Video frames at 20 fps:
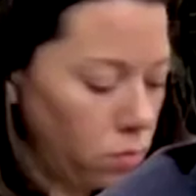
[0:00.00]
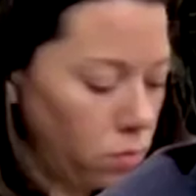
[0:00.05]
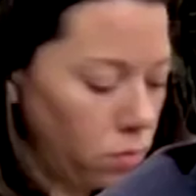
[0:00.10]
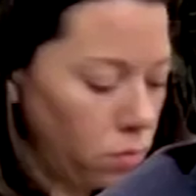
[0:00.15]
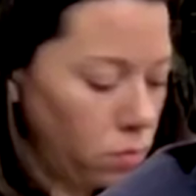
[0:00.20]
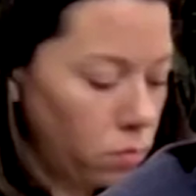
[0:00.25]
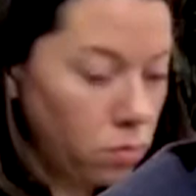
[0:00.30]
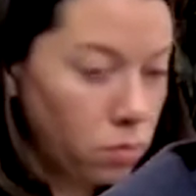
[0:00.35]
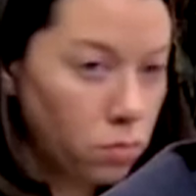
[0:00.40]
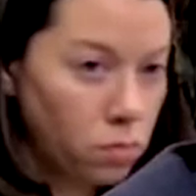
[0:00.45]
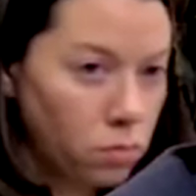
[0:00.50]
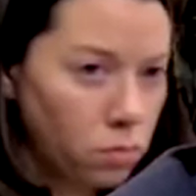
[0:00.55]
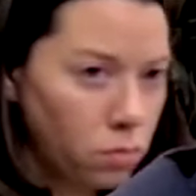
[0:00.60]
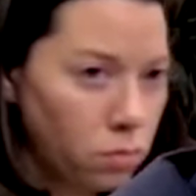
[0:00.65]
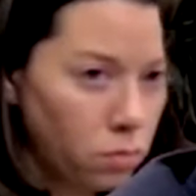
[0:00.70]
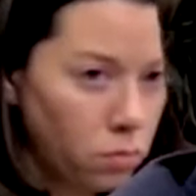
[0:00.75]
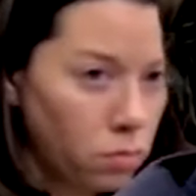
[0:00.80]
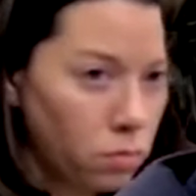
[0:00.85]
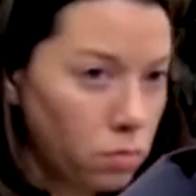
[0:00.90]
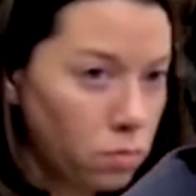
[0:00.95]

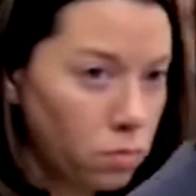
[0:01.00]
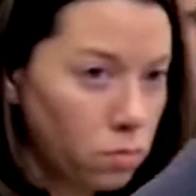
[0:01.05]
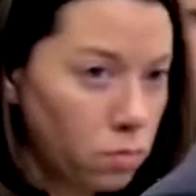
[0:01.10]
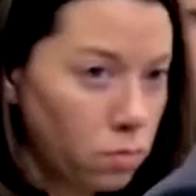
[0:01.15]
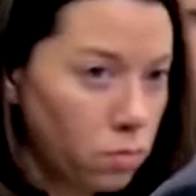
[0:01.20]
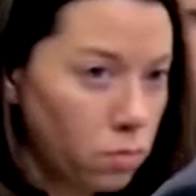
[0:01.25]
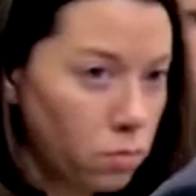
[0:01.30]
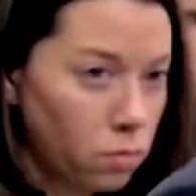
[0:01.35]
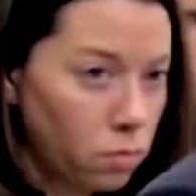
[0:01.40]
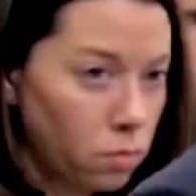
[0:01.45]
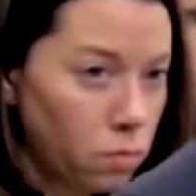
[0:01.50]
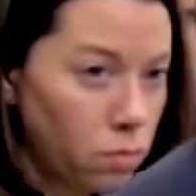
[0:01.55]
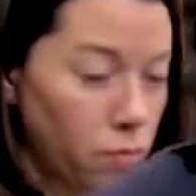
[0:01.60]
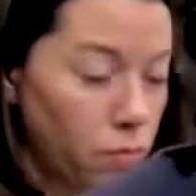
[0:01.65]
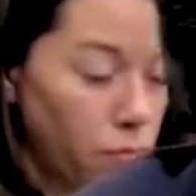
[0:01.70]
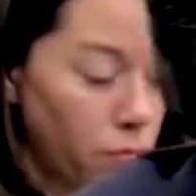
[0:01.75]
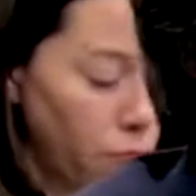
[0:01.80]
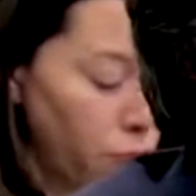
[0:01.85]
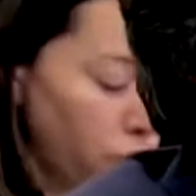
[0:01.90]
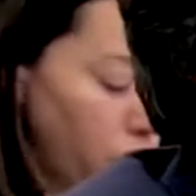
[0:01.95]

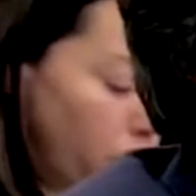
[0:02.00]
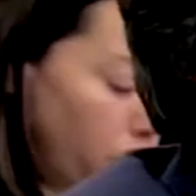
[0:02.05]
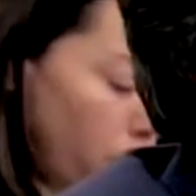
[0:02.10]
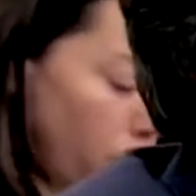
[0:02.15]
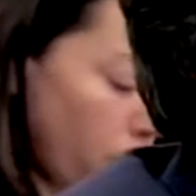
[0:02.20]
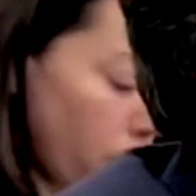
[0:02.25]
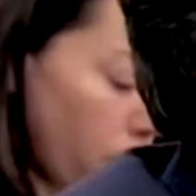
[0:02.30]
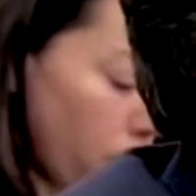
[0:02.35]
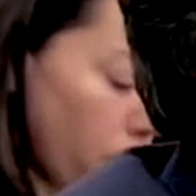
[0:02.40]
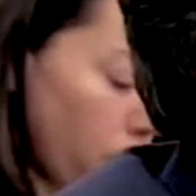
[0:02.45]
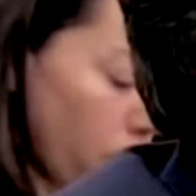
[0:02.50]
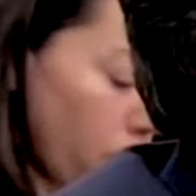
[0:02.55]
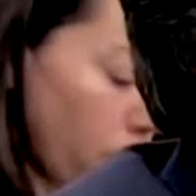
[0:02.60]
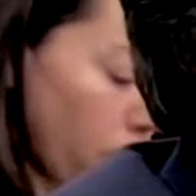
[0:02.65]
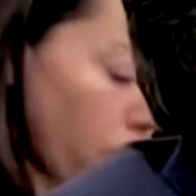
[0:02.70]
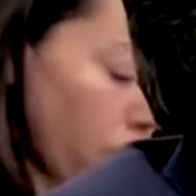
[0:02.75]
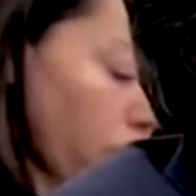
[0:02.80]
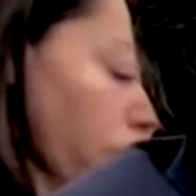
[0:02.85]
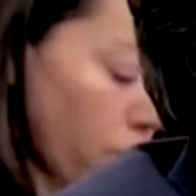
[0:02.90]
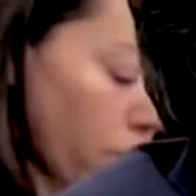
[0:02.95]

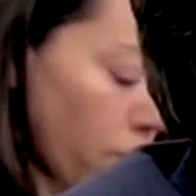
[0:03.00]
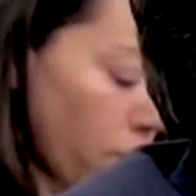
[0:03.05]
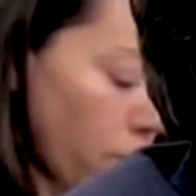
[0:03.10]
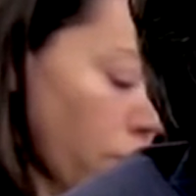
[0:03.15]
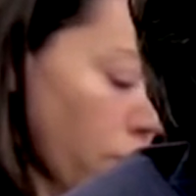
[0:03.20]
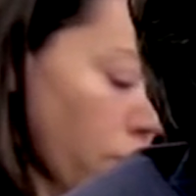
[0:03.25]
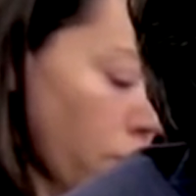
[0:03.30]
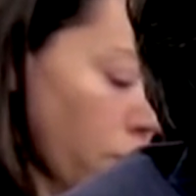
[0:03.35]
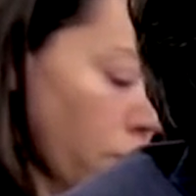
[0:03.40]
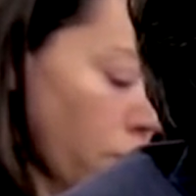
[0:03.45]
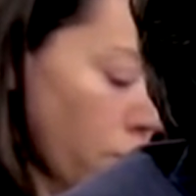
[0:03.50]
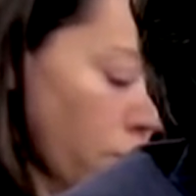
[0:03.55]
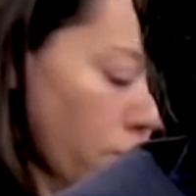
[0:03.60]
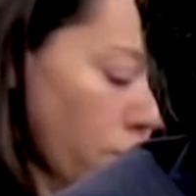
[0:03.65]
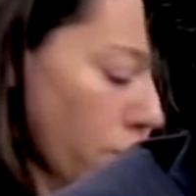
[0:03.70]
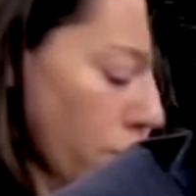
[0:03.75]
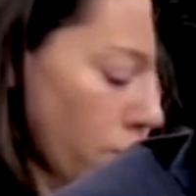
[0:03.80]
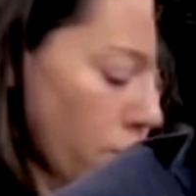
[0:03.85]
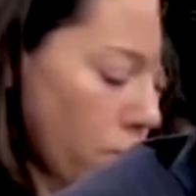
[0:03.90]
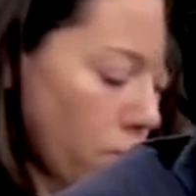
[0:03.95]

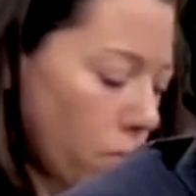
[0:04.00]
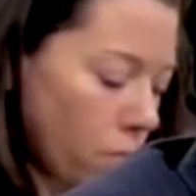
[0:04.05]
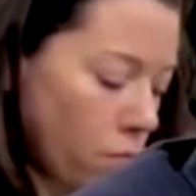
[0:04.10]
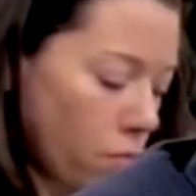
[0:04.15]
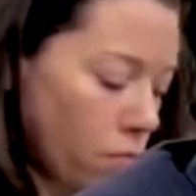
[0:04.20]
(not speaking)